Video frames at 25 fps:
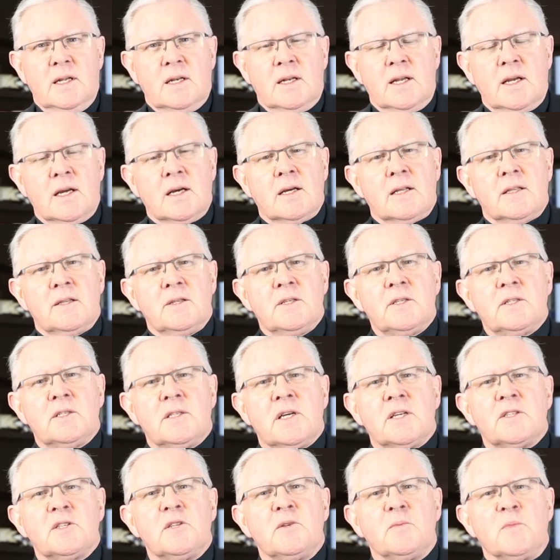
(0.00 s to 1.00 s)
Now, this
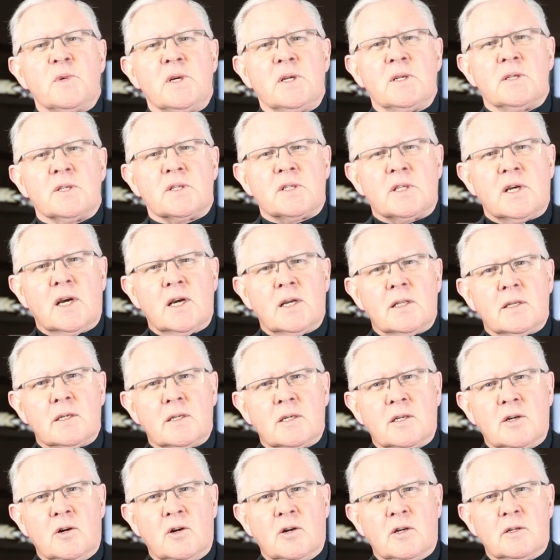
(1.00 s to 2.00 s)
doesn't mean to say
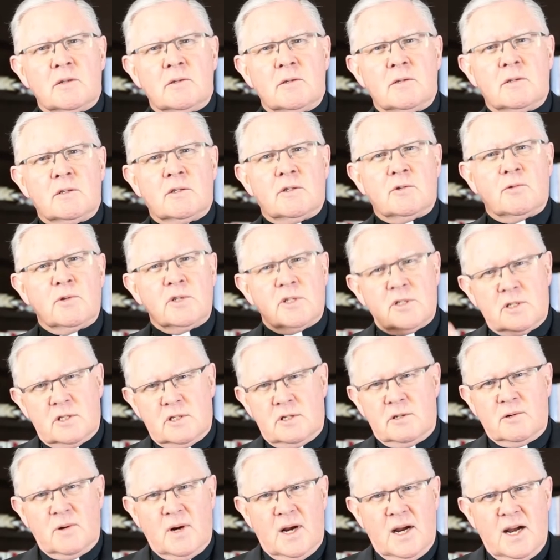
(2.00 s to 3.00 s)
that God
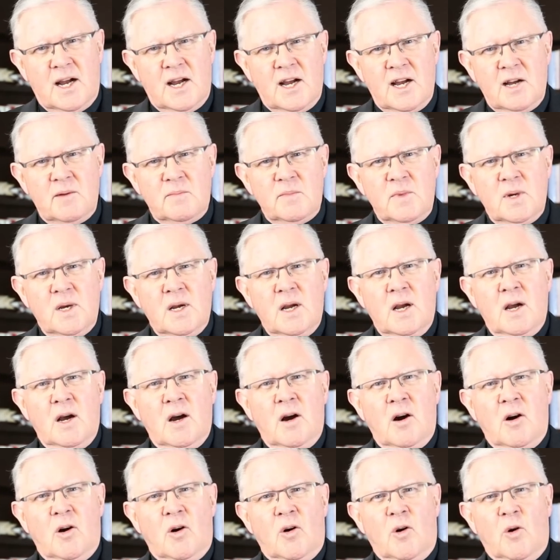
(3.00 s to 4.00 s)
twists your arm
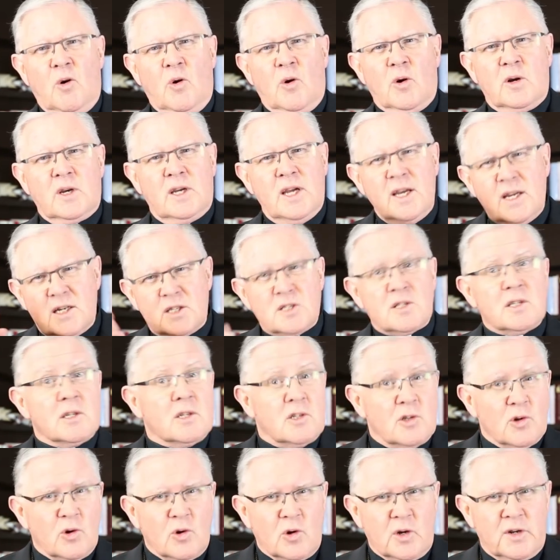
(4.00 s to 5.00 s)
or kicks the
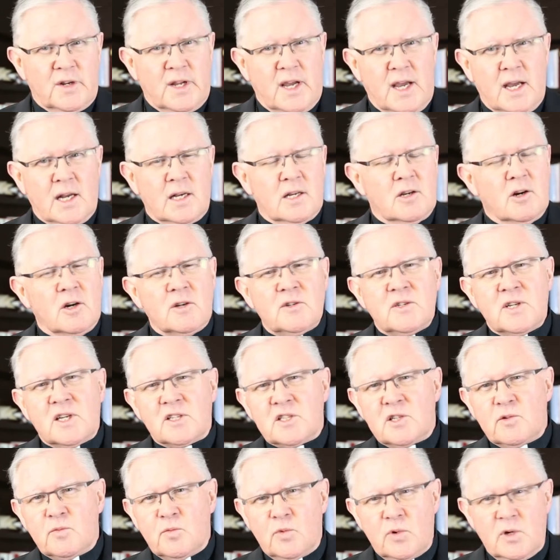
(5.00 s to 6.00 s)
door down. God
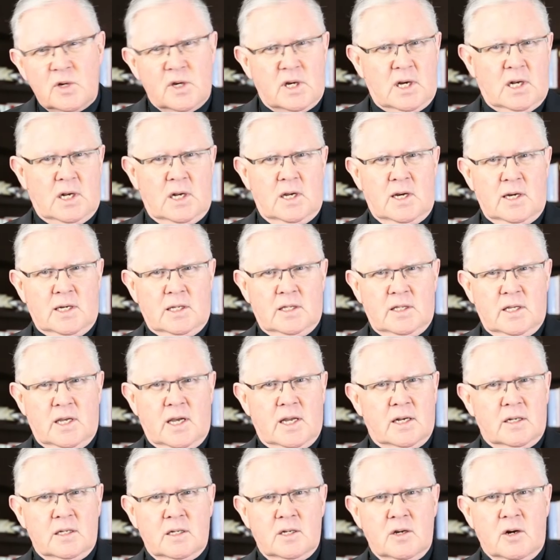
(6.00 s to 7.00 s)
doesn't work like
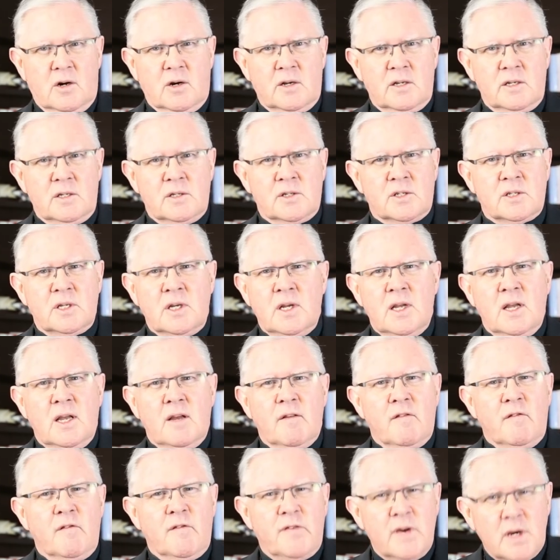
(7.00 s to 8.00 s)
that. God is
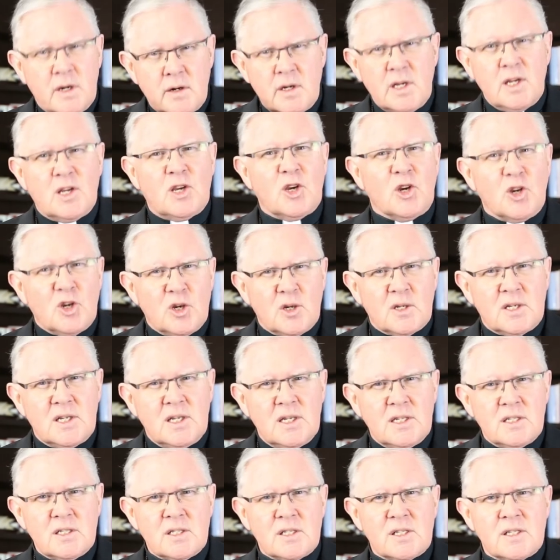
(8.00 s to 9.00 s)
very
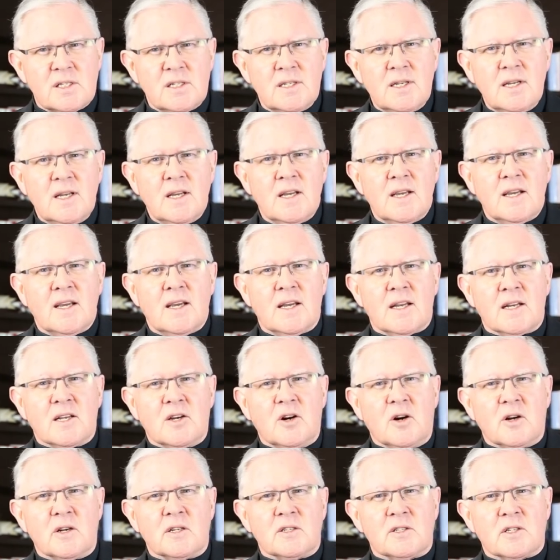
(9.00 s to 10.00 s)
courteous, and
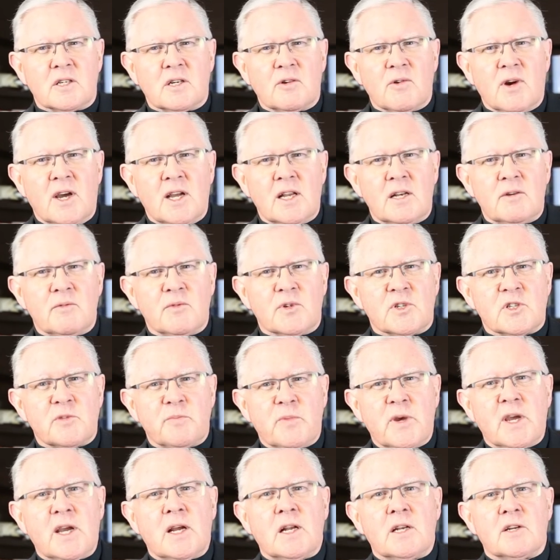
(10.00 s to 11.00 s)
God is a great
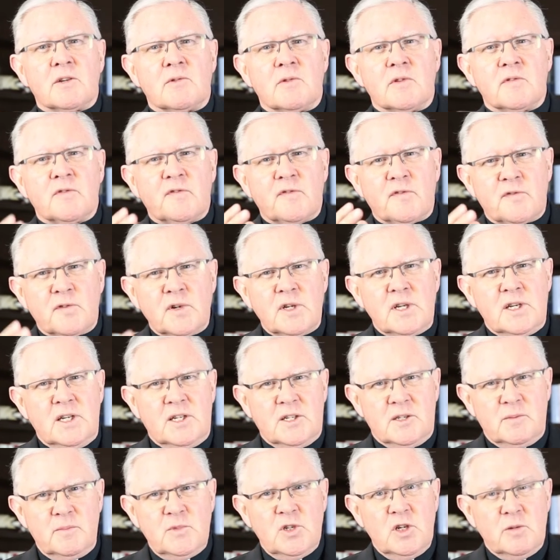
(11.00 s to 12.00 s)
respecter of
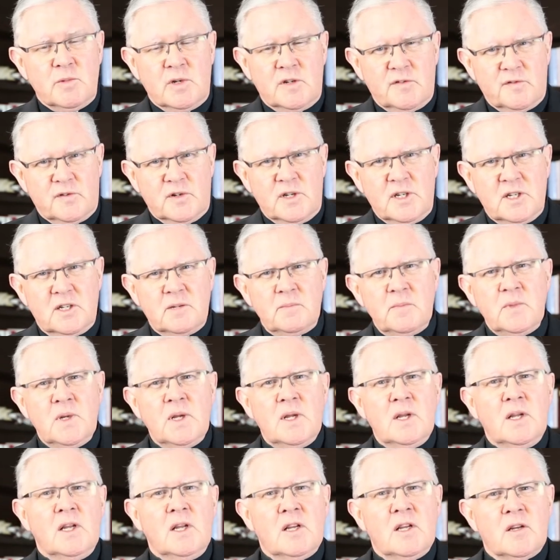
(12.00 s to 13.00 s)
freedom, human freedom,
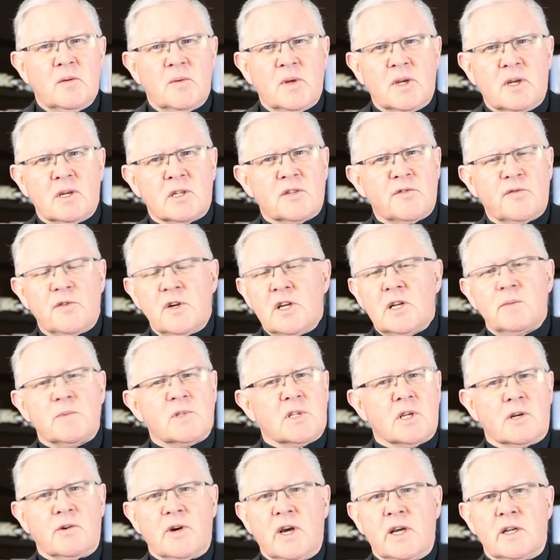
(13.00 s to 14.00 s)
because
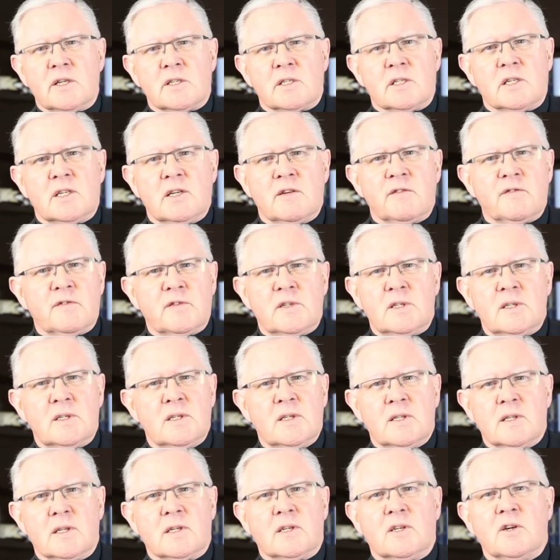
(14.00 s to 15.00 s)
freedom's the greatest gift
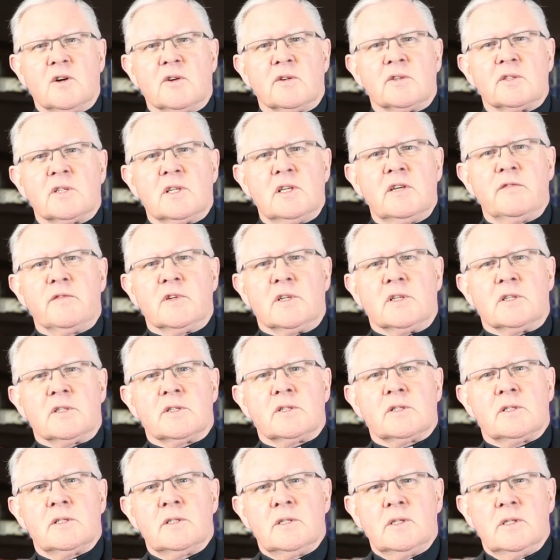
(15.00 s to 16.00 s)
that God has given
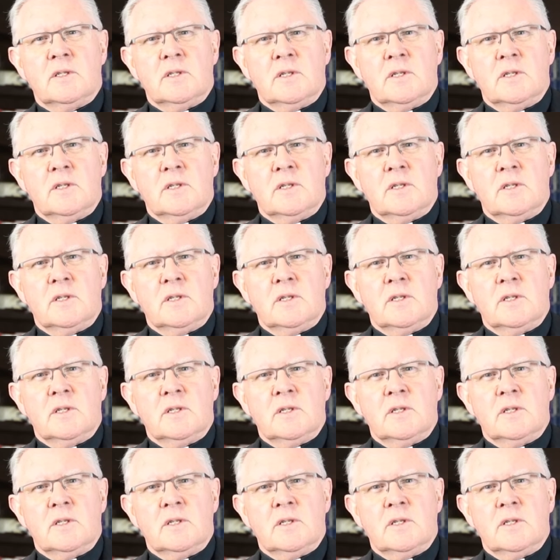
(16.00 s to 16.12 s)
us.